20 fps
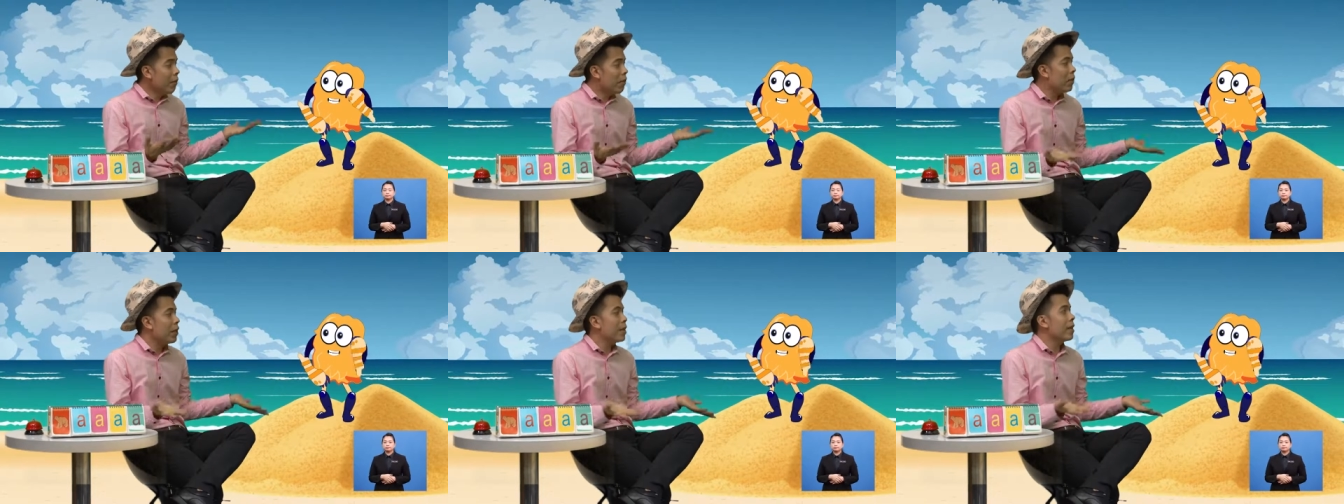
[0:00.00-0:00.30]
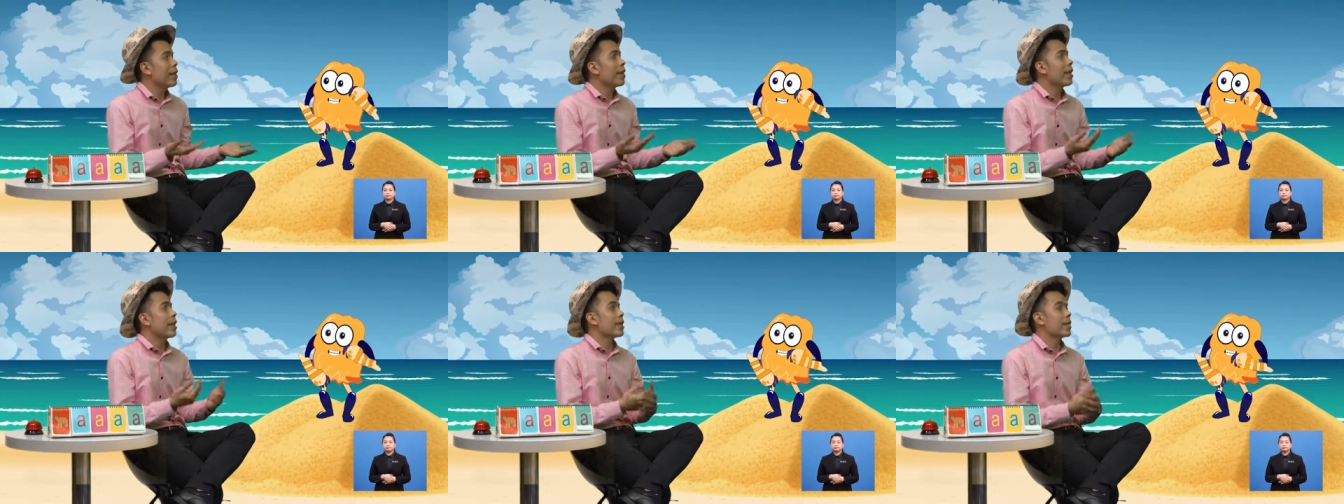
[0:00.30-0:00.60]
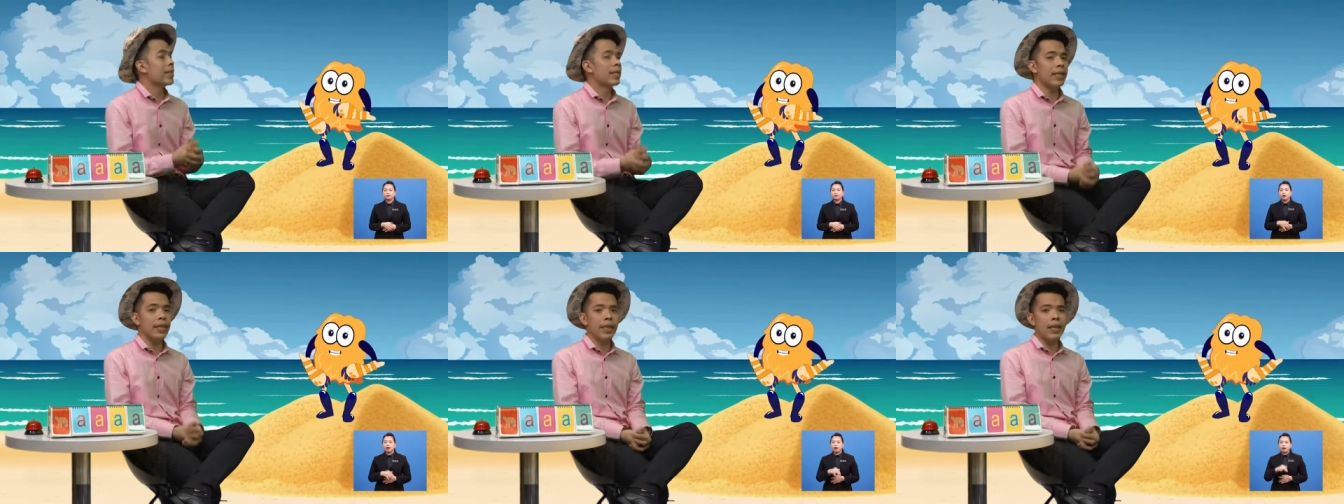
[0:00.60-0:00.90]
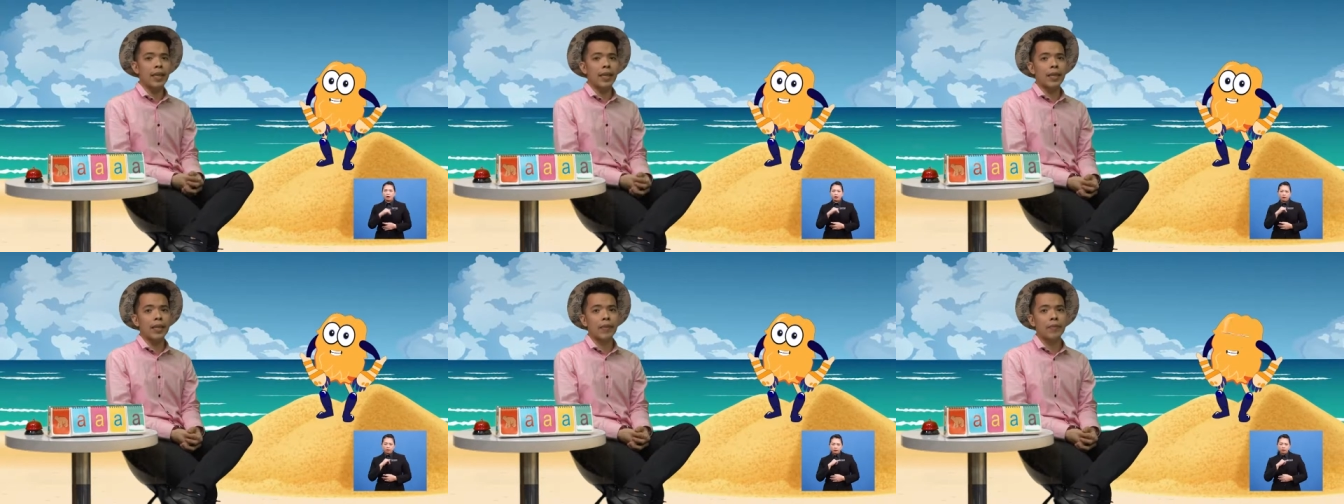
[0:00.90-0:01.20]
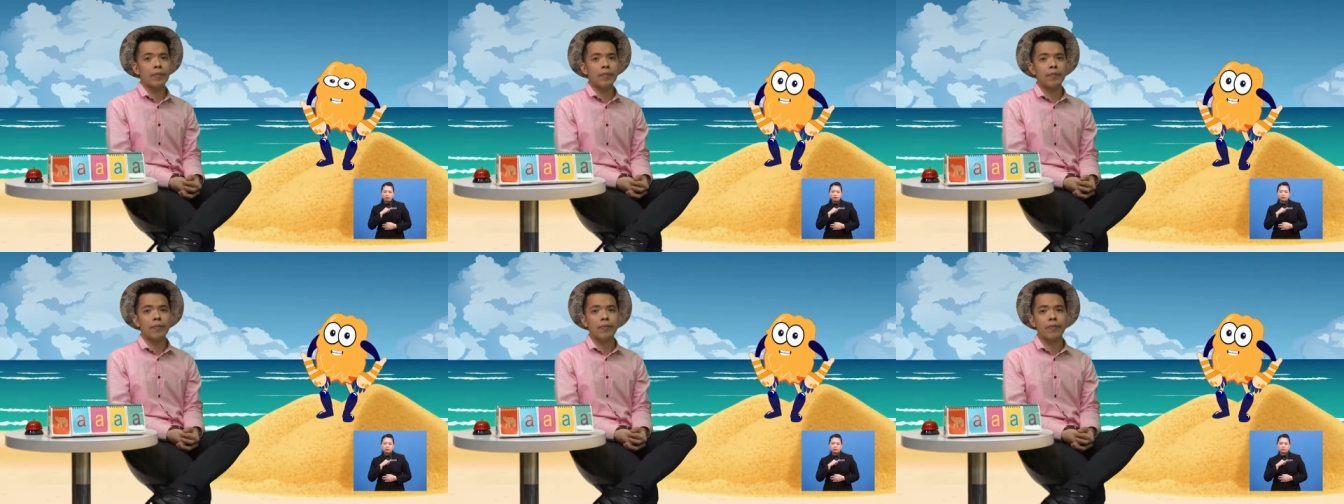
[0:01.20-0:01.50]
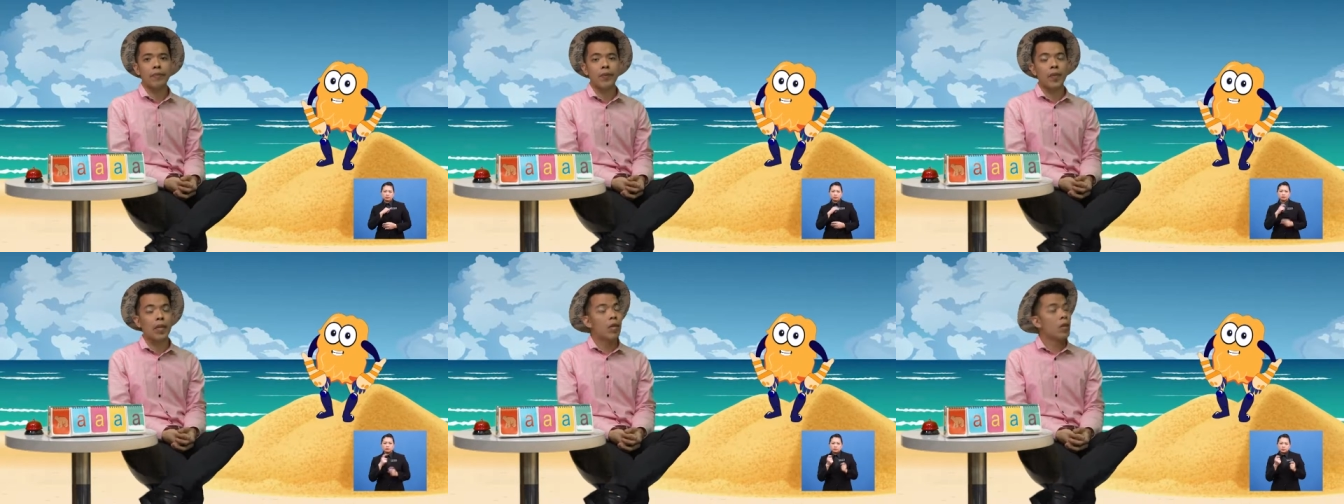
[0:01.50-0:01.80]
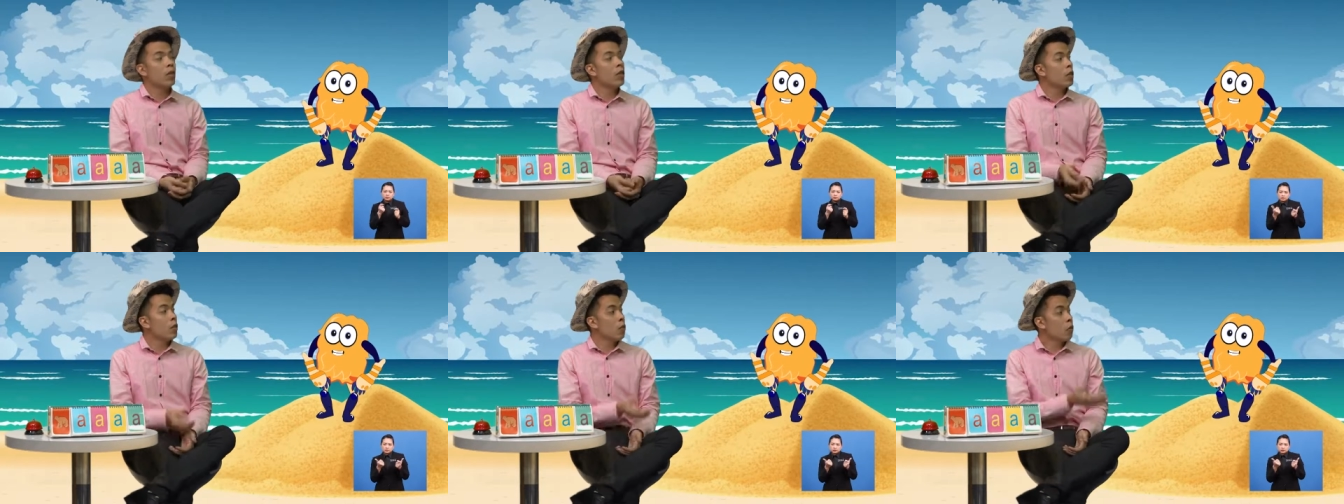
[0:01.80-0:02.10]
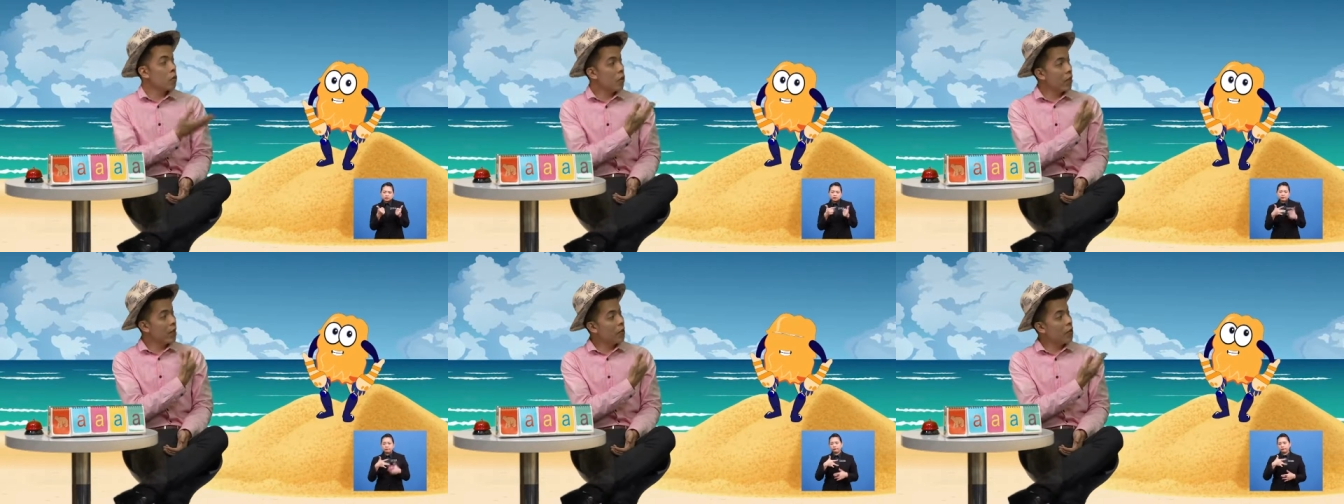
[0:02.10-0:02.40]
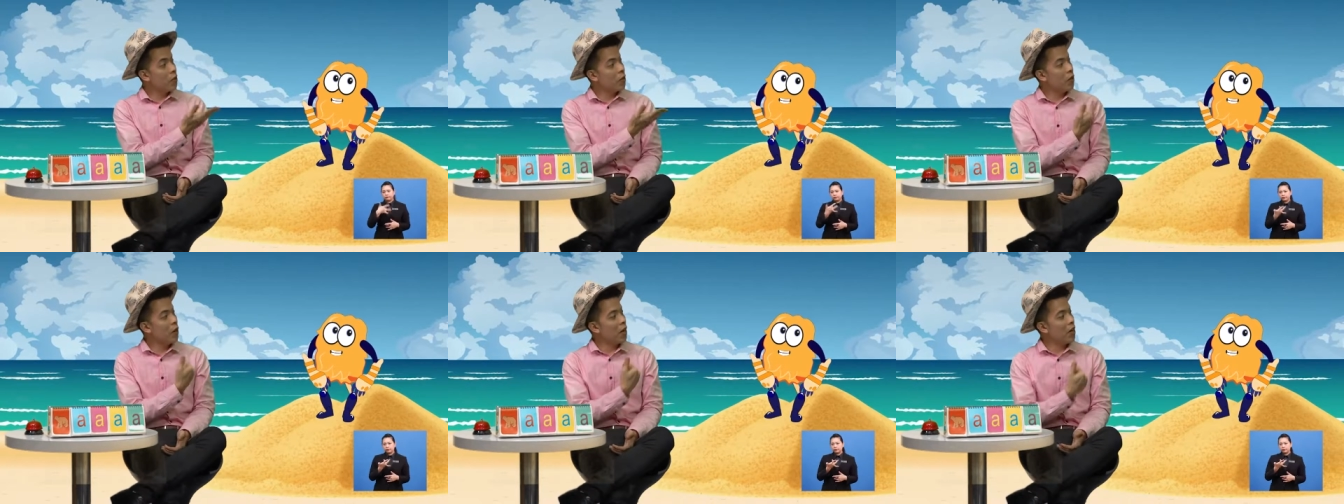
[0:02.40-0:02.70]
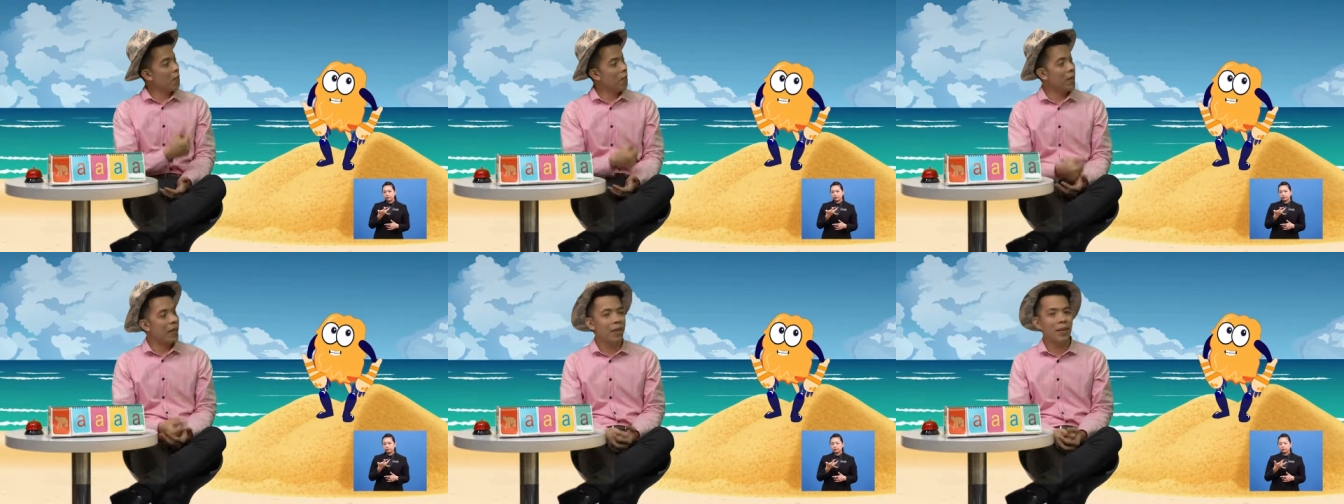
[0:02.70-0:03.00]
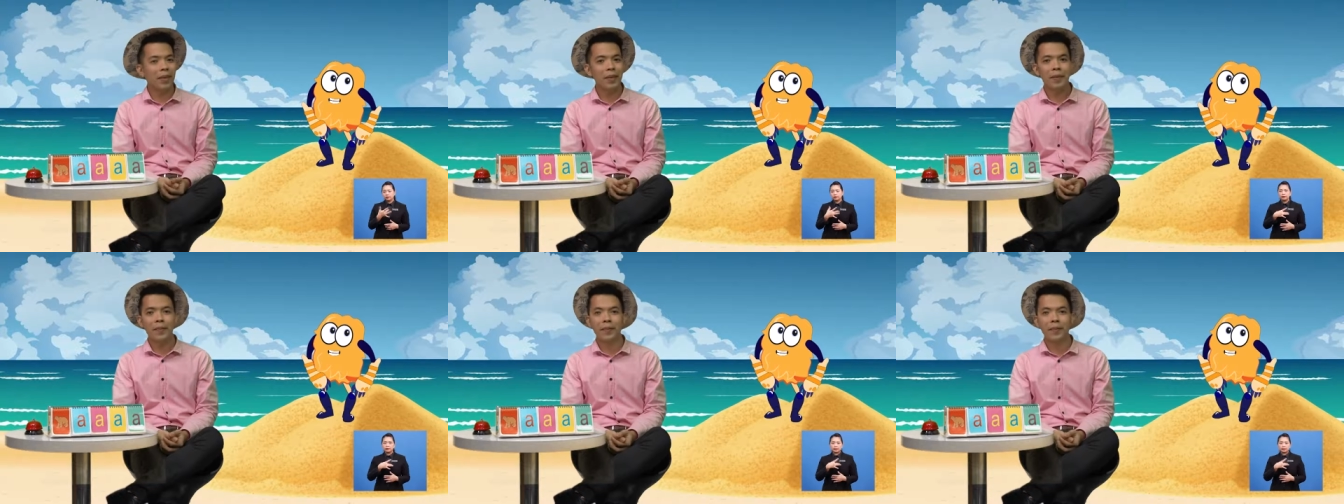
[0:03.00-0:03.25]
feel like singing. Would you like to join me?